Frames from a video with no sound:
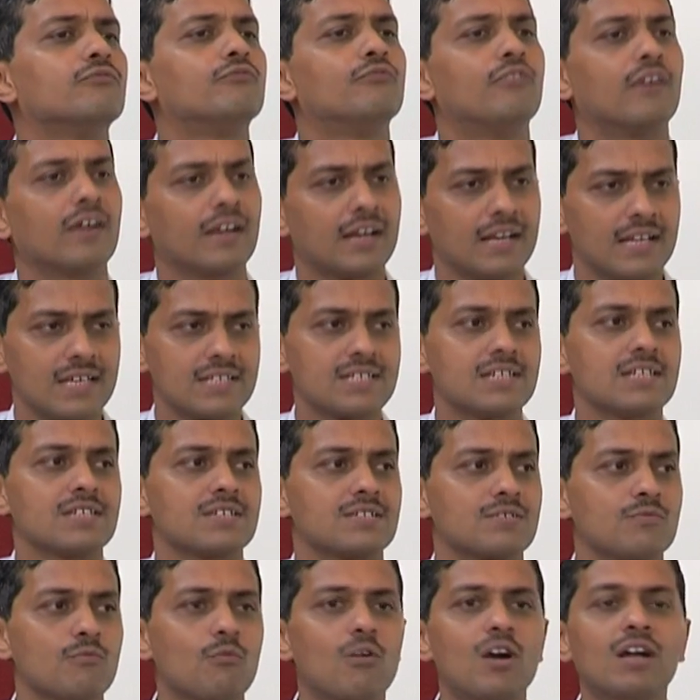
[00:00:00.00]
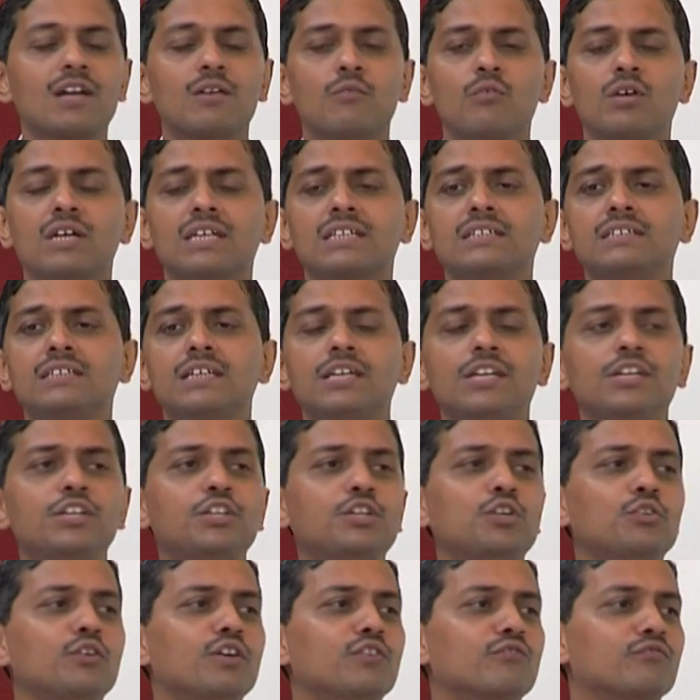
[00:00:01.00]
Furnaces, what, what is the
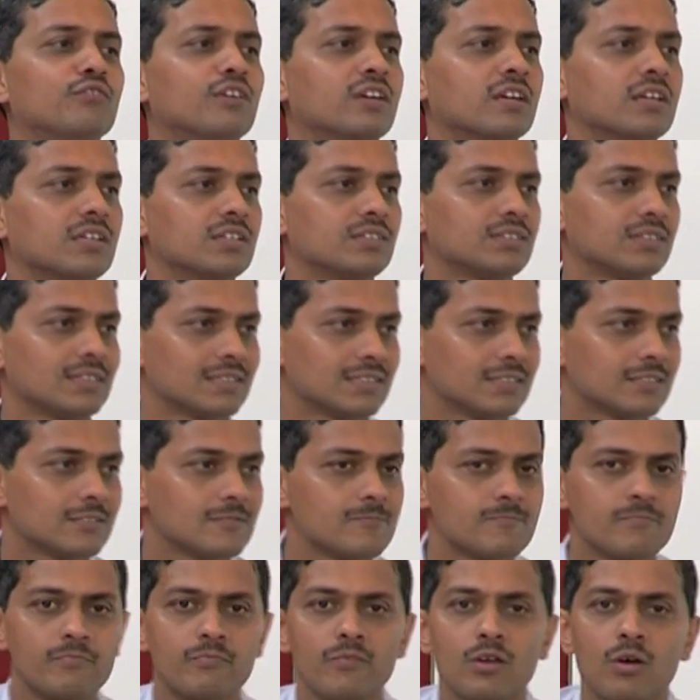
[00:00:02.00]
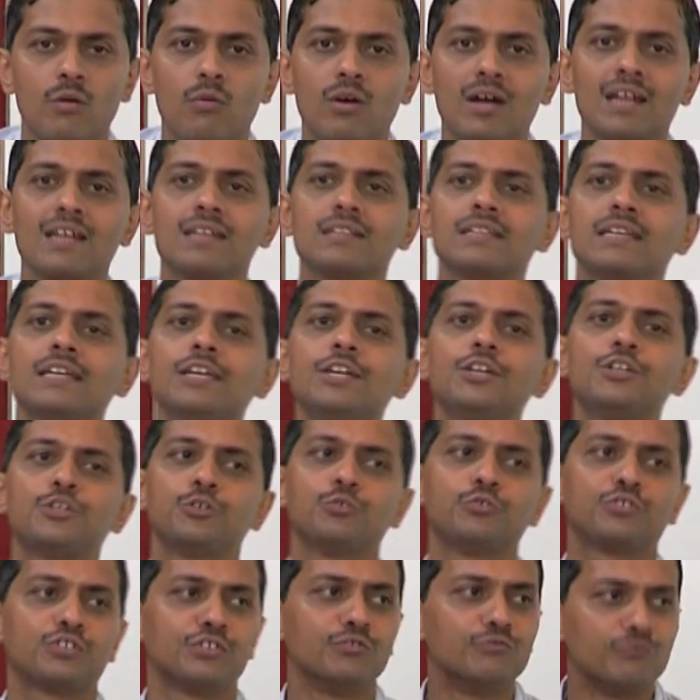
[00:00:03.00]
issue in furnaces? What are the
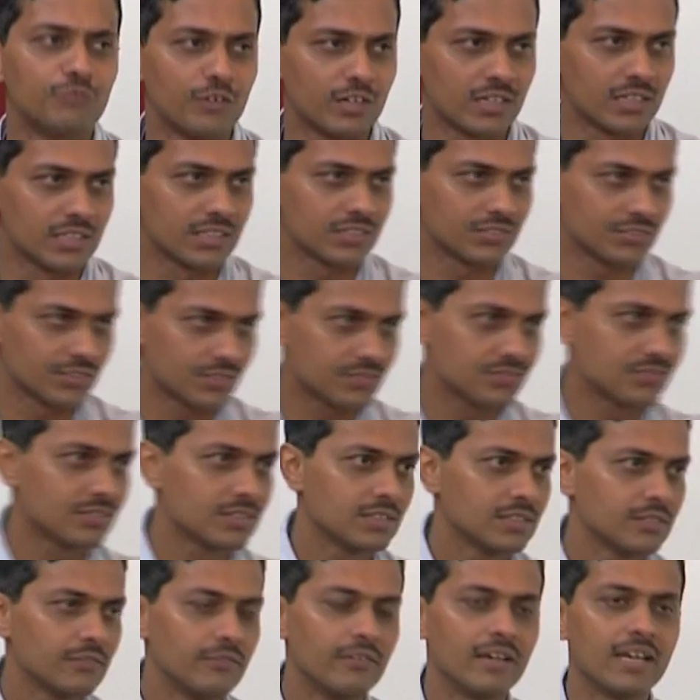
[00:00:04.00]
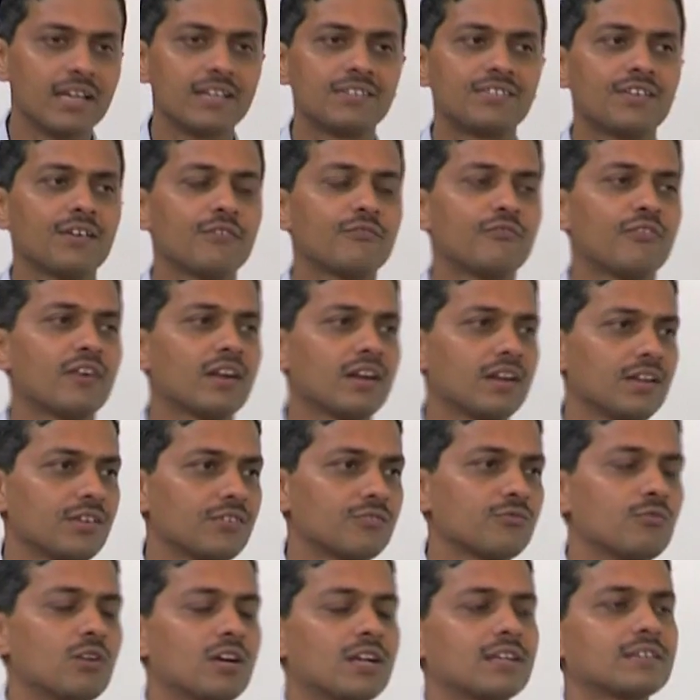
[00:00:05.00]
issues in furnaces? When I say furnace,
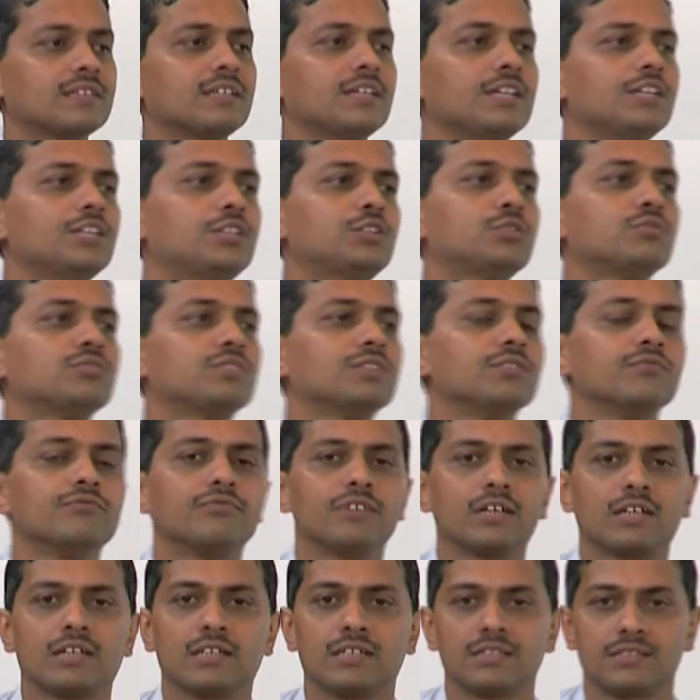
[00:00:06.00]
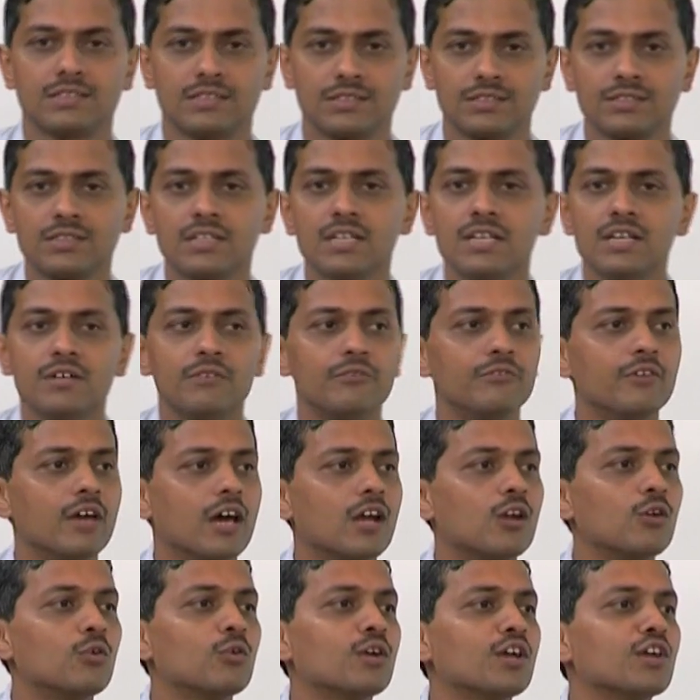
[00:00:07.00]
what are the issues in furnaces we
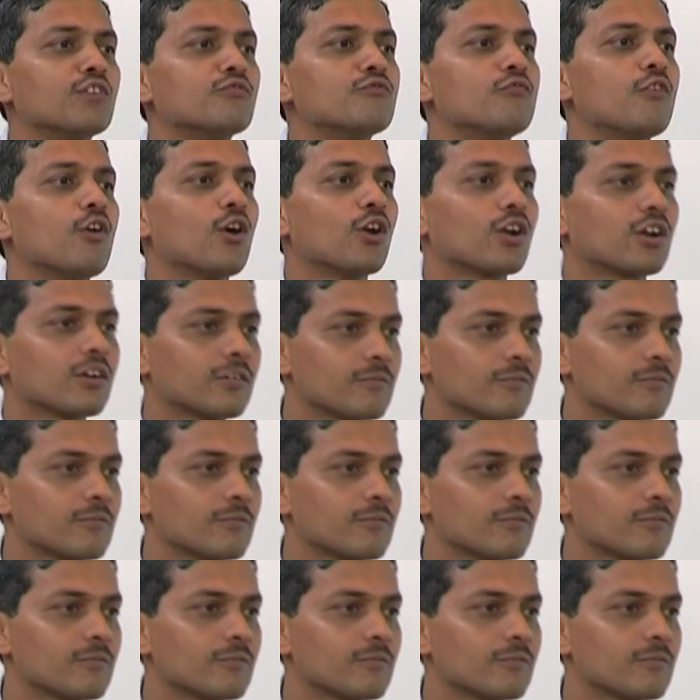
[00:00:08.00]
are looking for?